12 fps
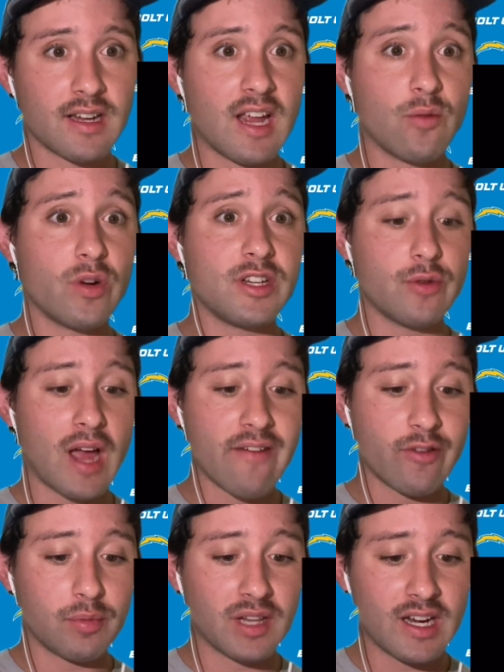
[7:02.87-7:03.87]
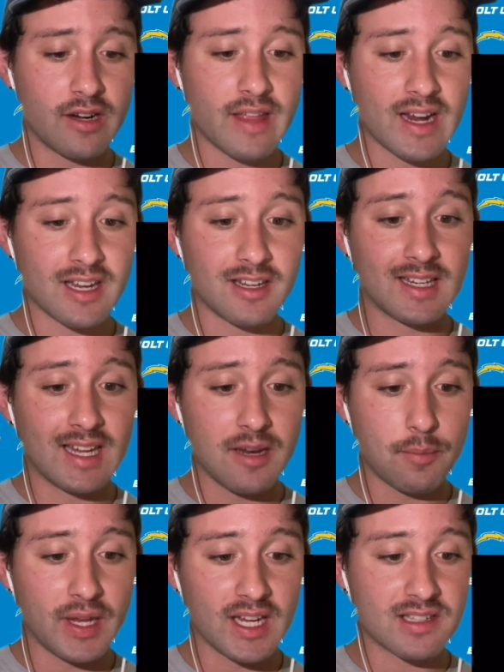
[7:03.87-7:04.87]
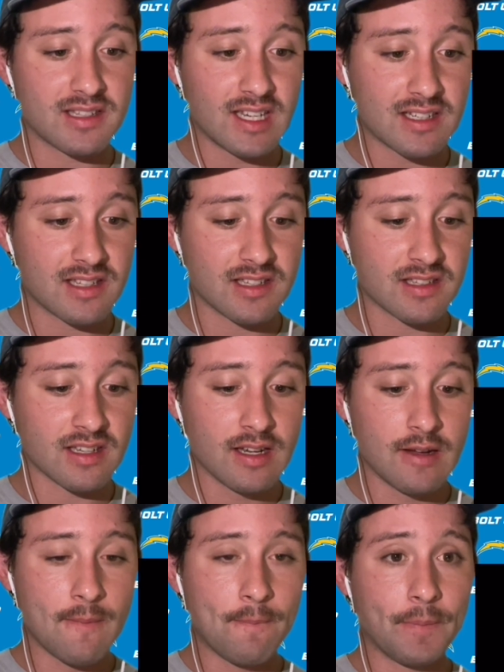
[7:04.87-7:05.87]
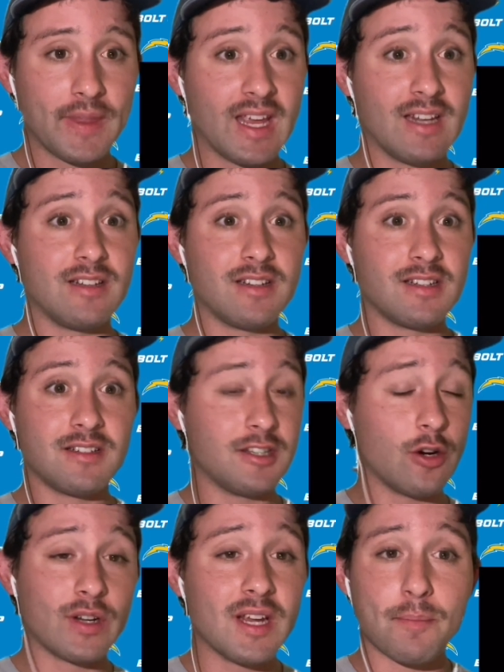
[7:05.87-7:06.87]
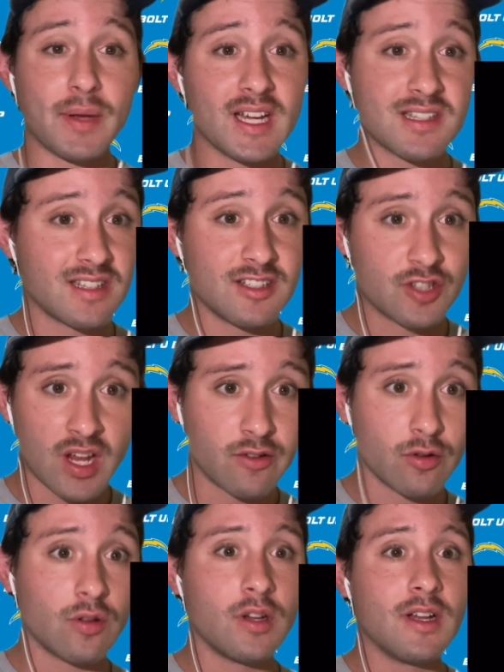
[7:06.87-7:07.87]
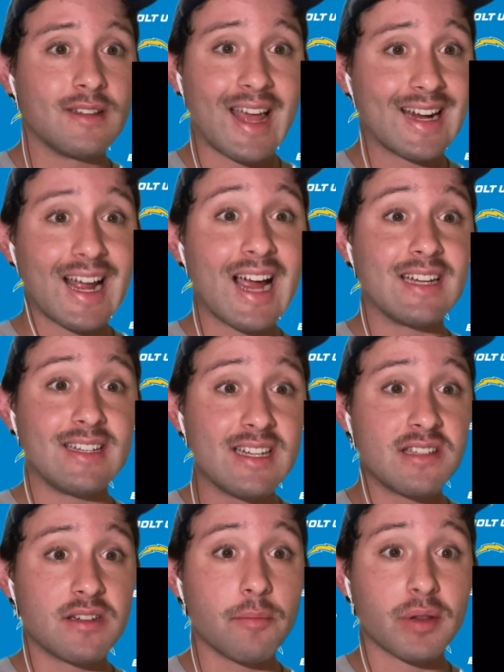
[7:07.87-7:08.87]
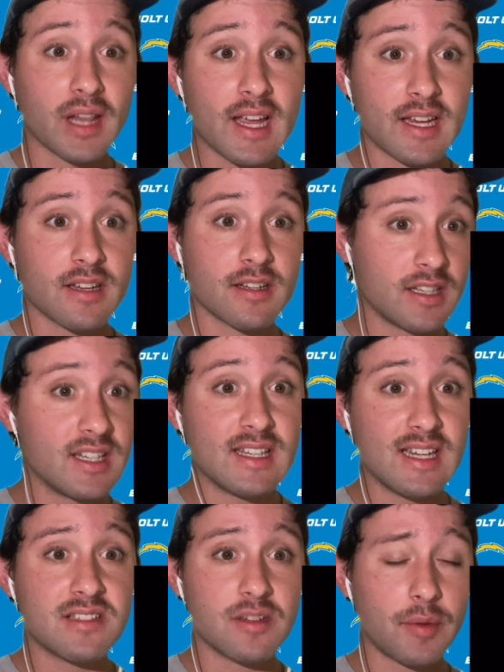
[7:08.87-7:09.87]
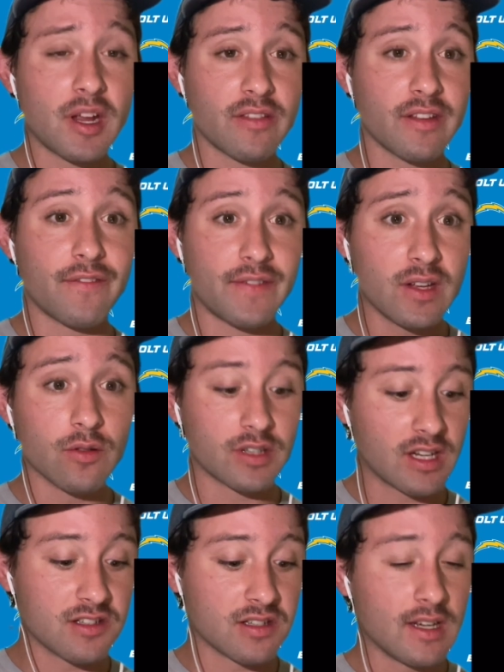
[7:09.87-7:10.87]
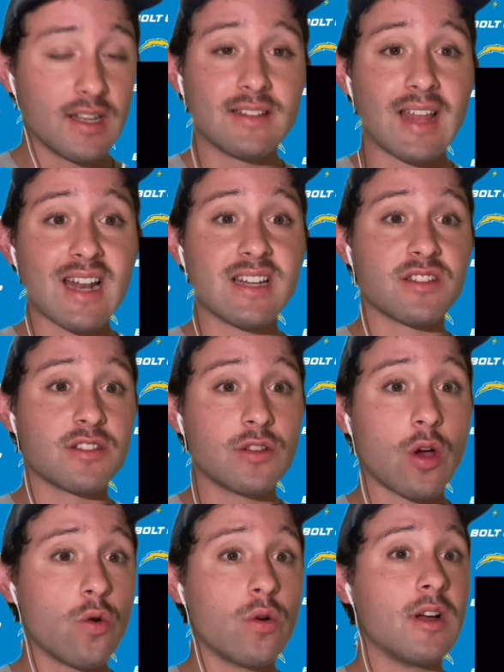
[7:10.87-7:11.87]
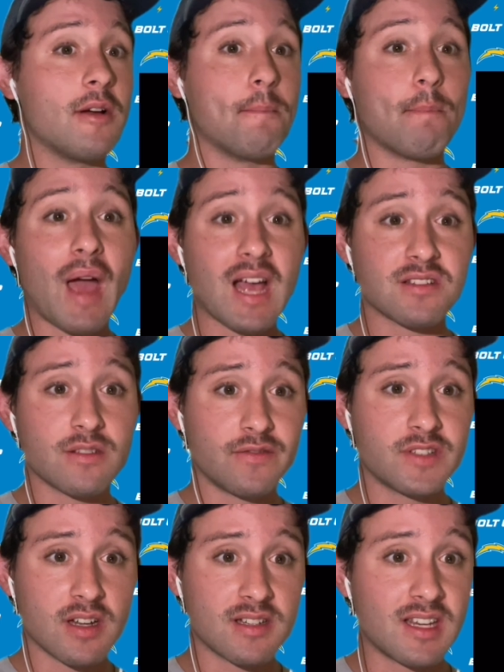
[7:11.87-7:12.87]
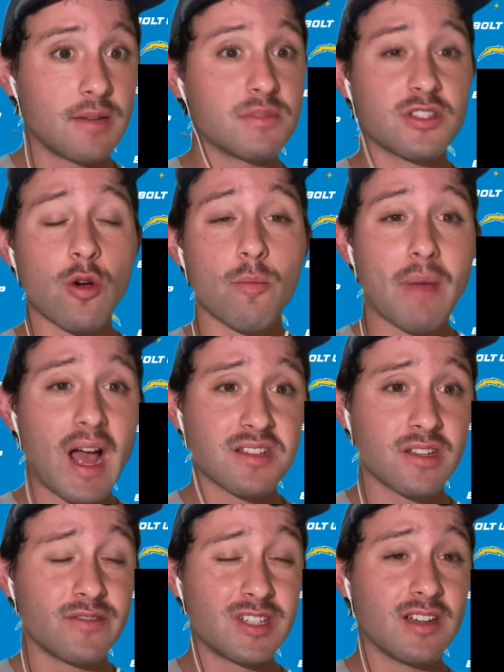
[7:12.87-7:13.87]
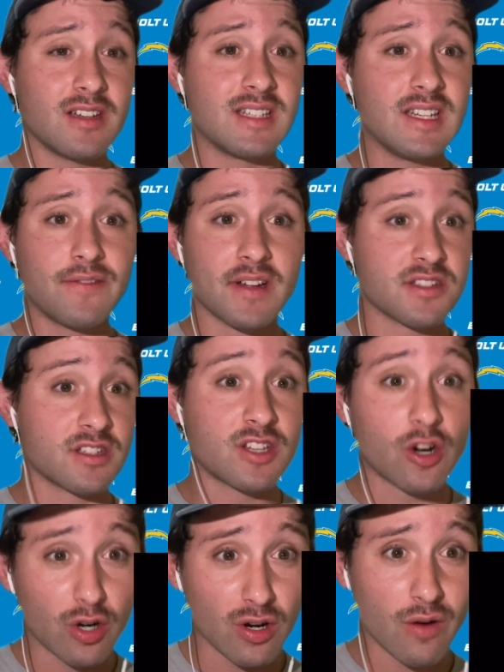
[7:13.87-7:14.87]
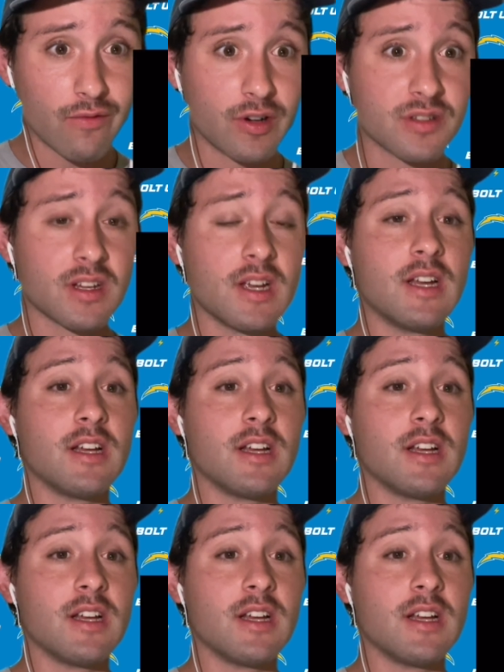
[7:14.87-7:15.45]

And when you have a player that can get pick 6s and, get picks in general, that guy needs to play. He needs to be on the field because that is so massive to a team, so massive to a defense. Turnovers.